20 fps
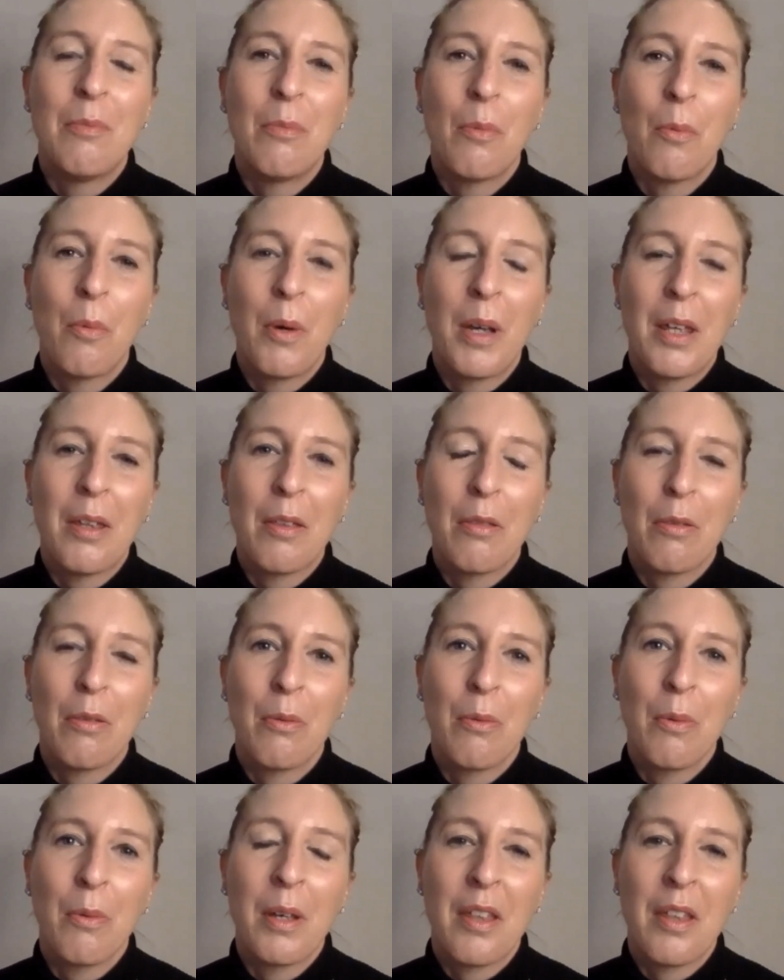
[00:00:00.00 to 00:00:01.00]
with
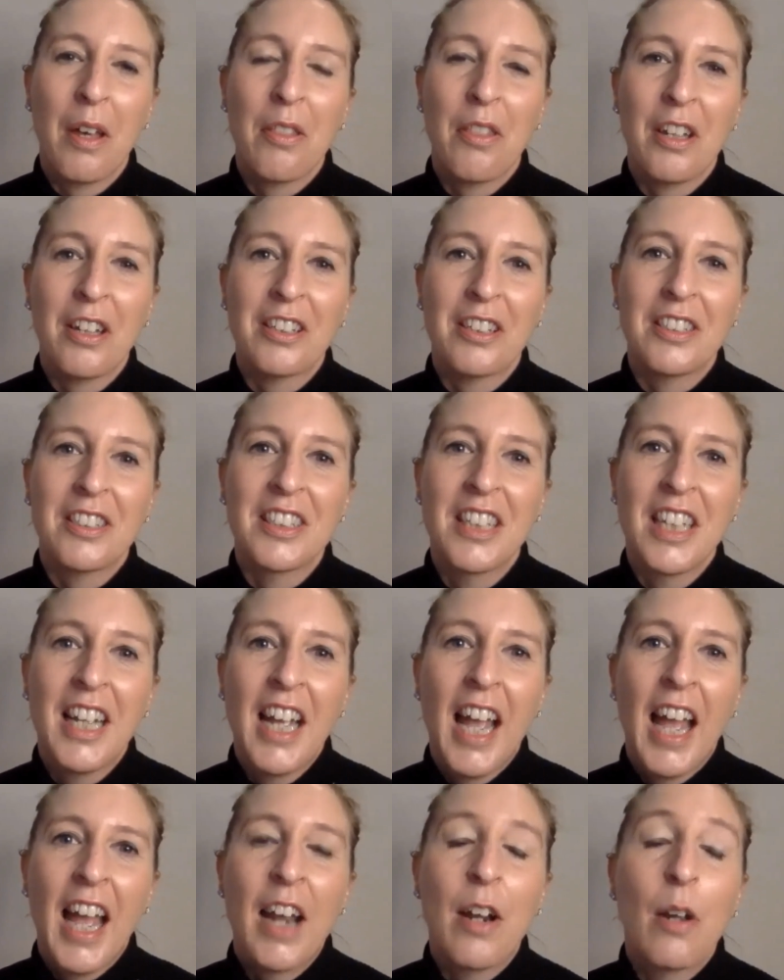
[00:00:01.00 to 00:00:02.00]
others.
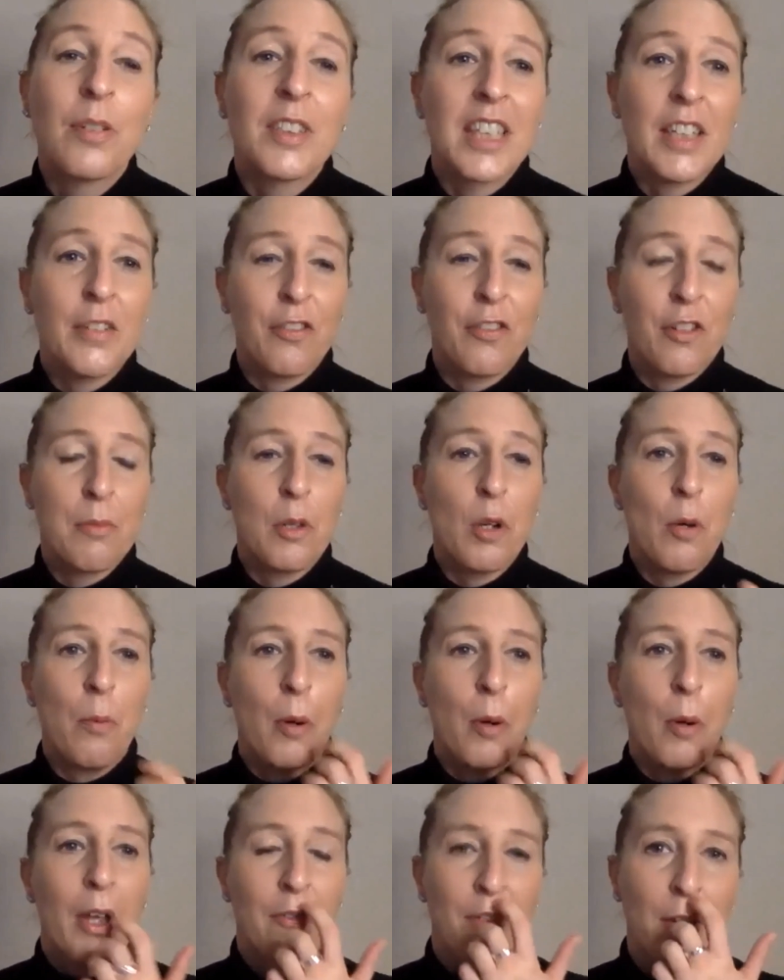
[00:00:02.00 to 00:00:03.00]
And obviously from your
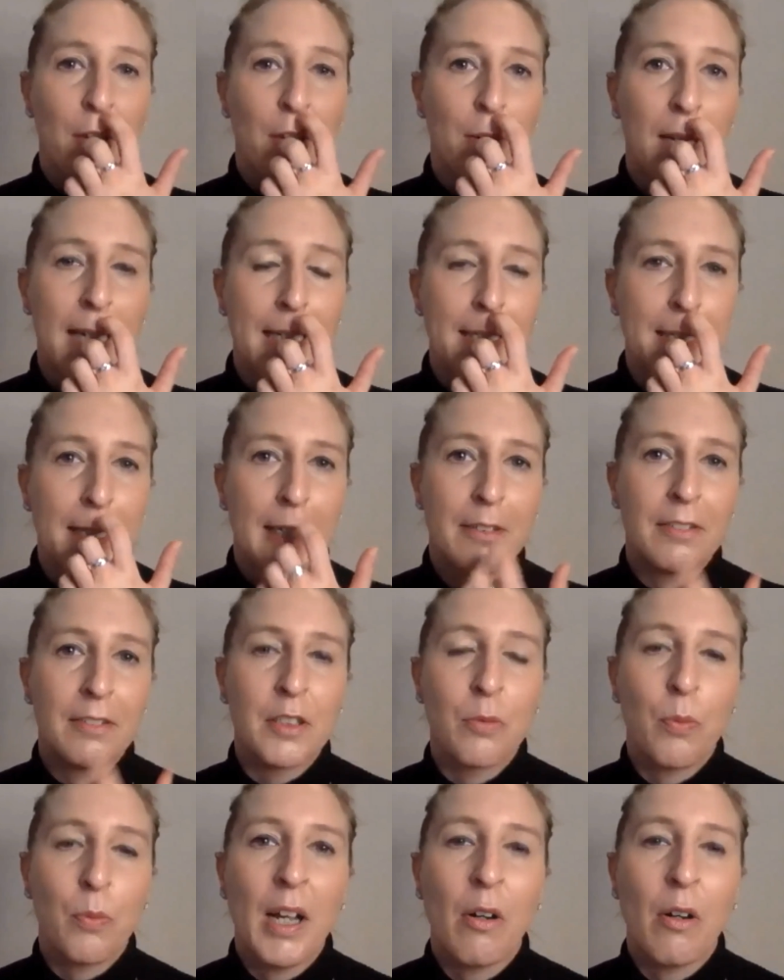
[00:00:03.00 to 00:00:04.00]
point of view, Lisa,
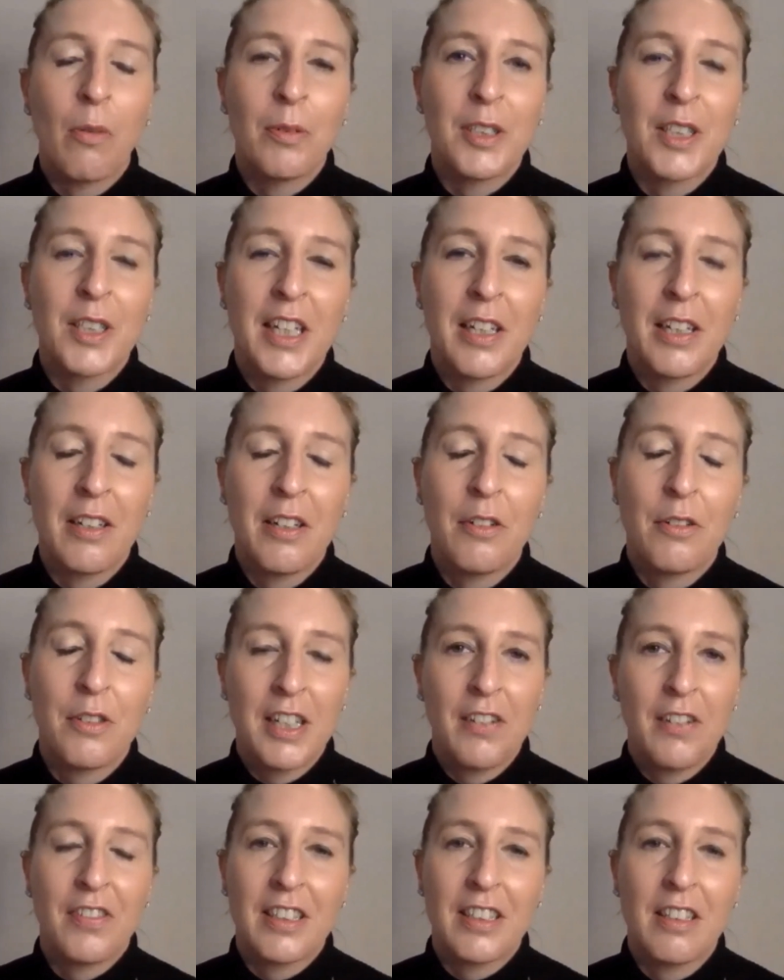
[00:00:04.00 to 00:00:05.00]
as well, obviously you've
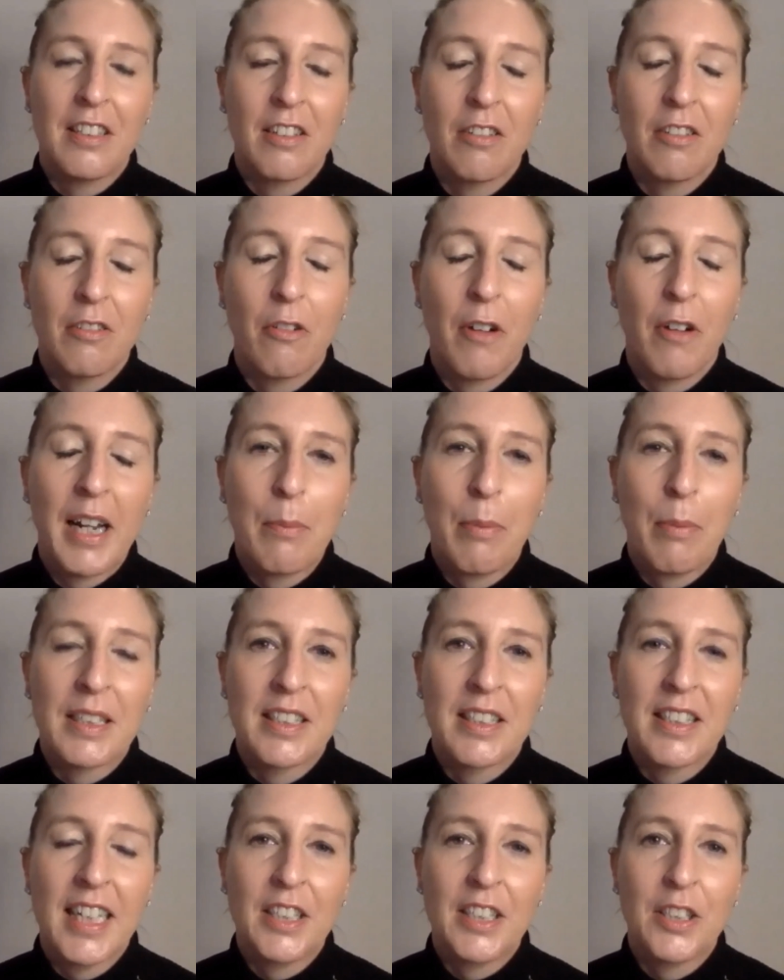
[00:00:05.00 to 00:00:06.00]
delivered a great
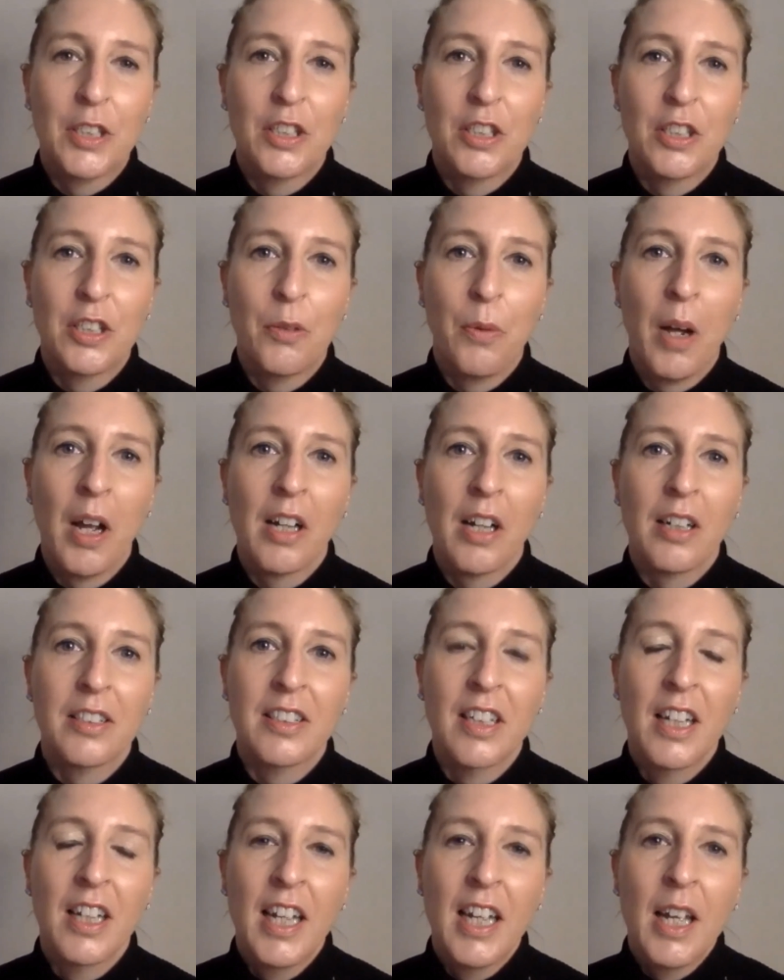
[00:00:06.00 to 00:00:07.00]
presentation to
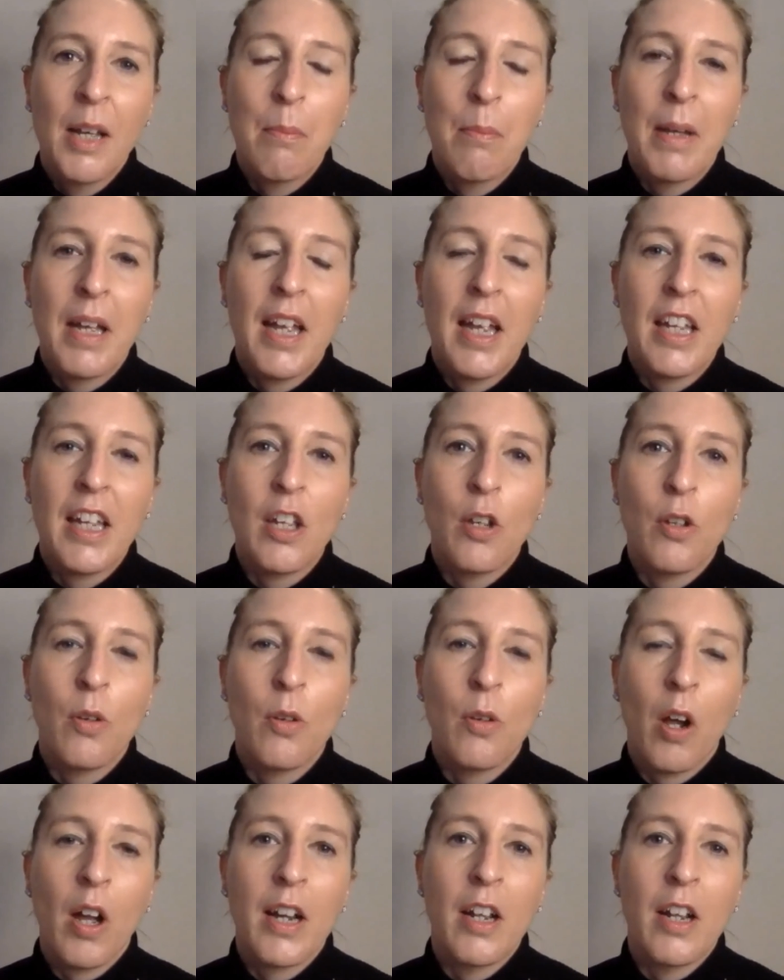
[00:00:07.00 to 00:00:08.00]
us, but are you
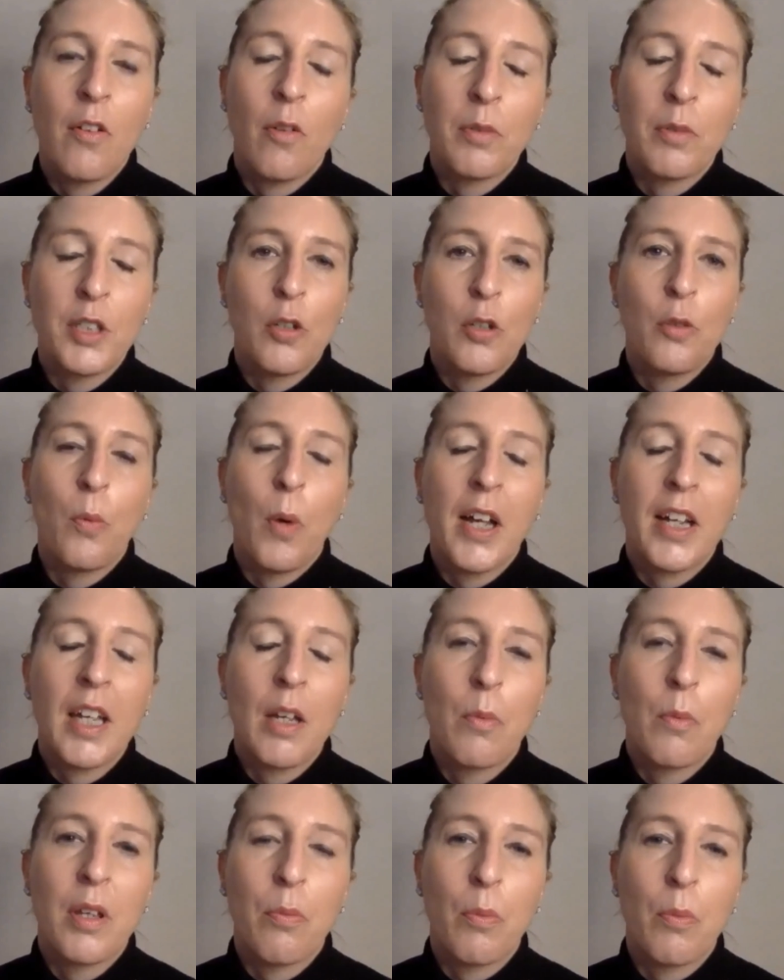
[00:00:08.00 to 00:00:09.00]
kind of, obviously you
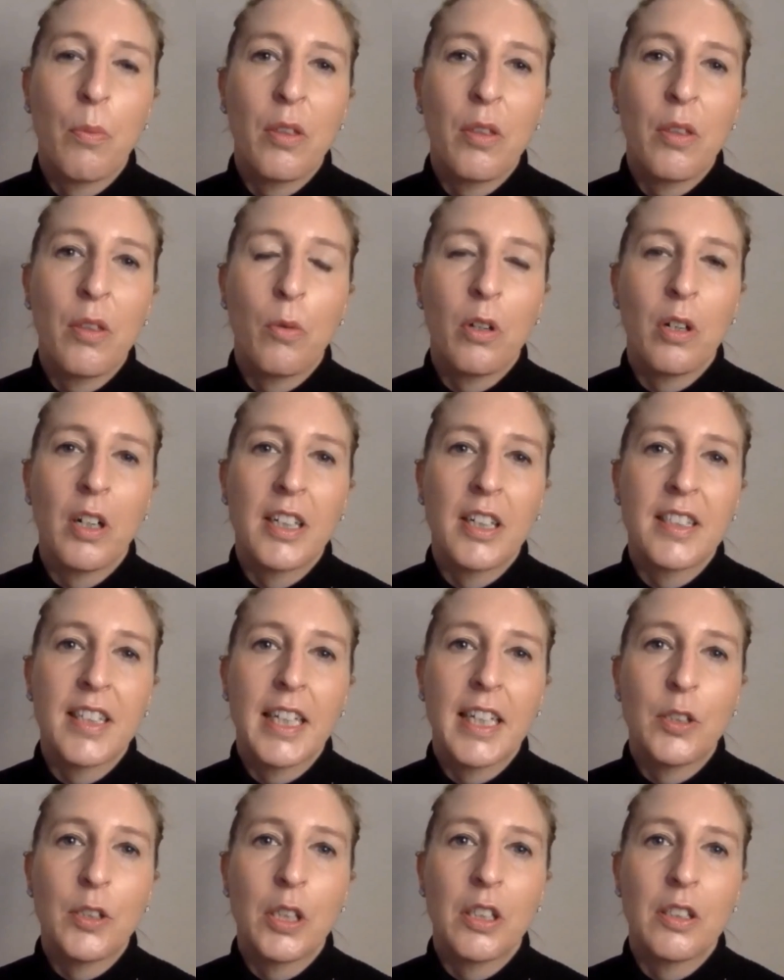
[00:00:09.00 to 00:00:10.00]
working with
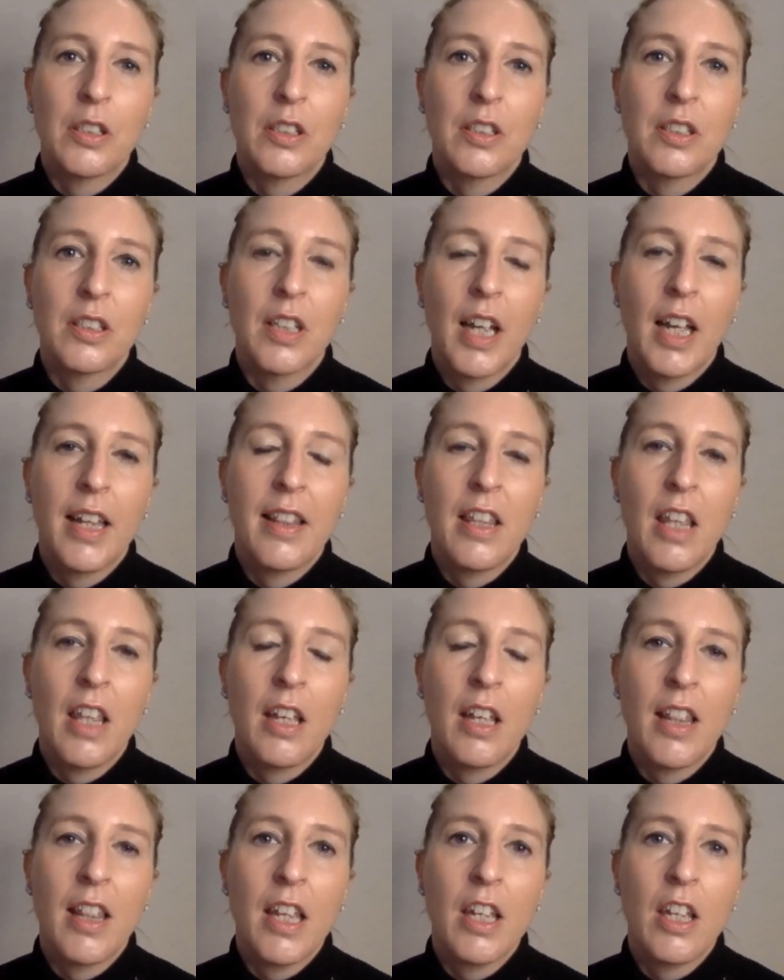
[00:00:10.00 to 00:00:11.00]
organizations, are
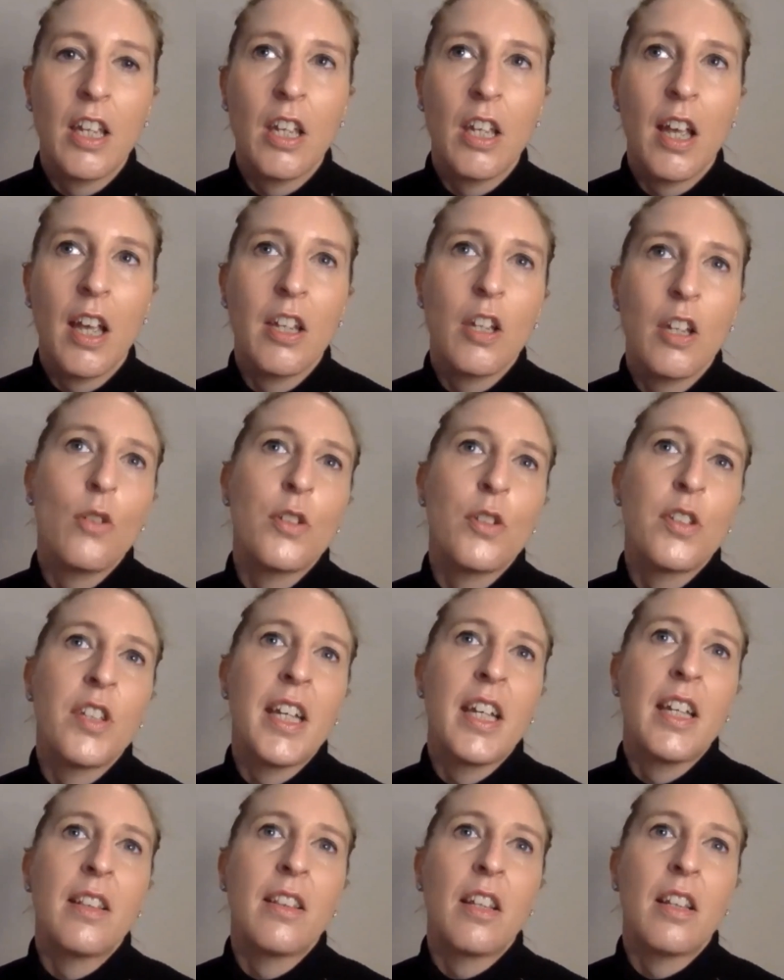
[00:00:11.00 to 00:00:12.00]
you
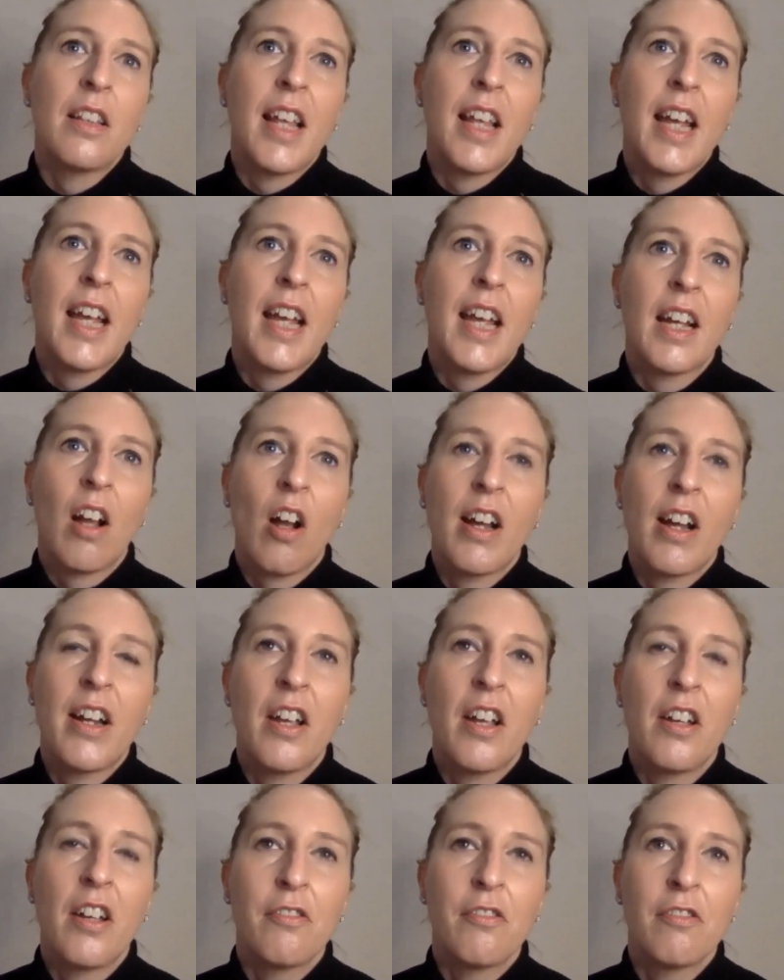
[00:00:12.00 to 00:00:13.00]
seeing that they're kind of